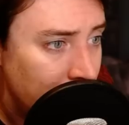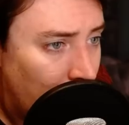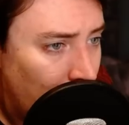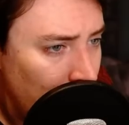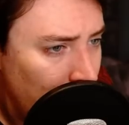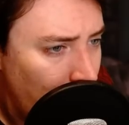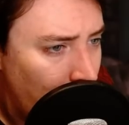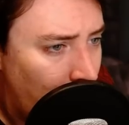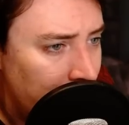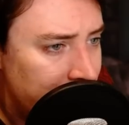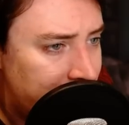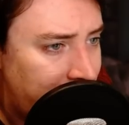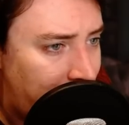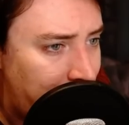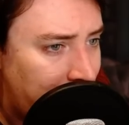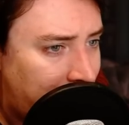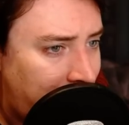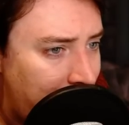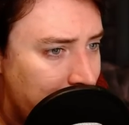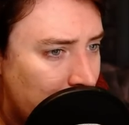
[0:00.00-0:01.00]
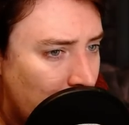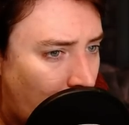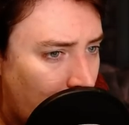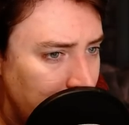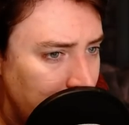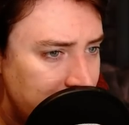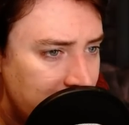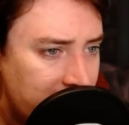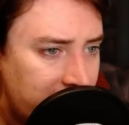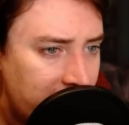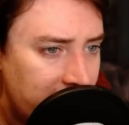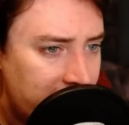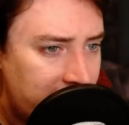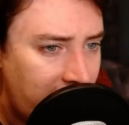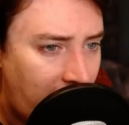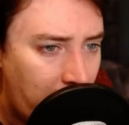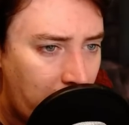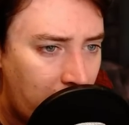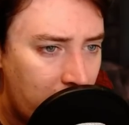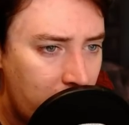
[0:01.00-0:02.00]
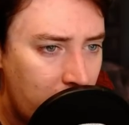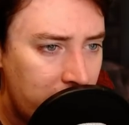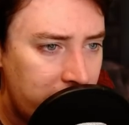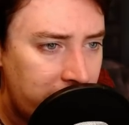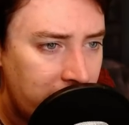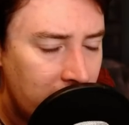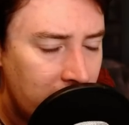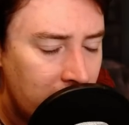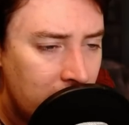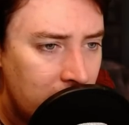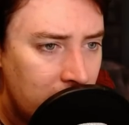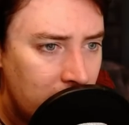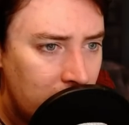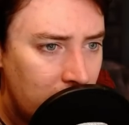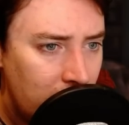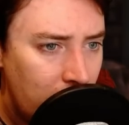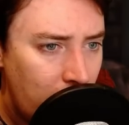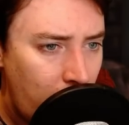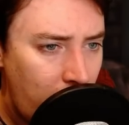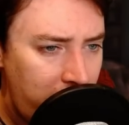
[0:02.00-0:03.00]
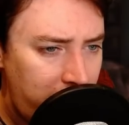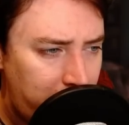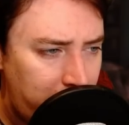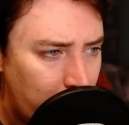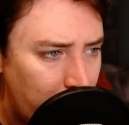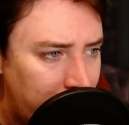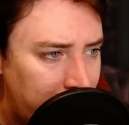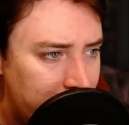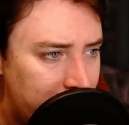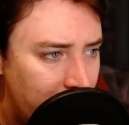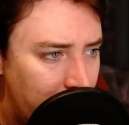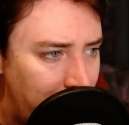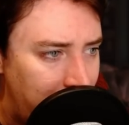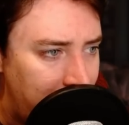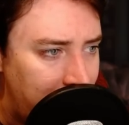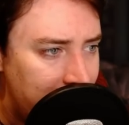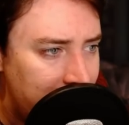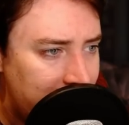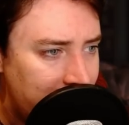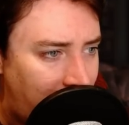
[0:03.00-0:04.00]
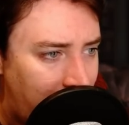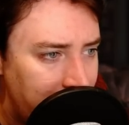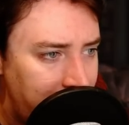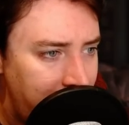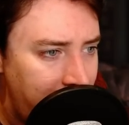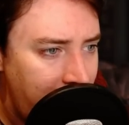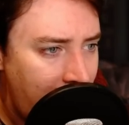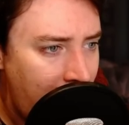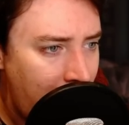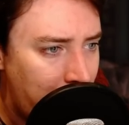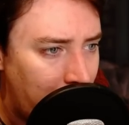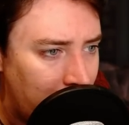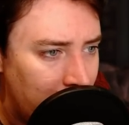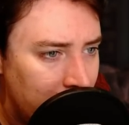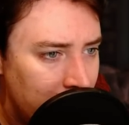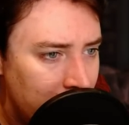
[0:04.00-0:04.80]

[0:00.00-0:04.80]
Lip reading: All at once I became conscious that someone was whispering to me inside the arbour.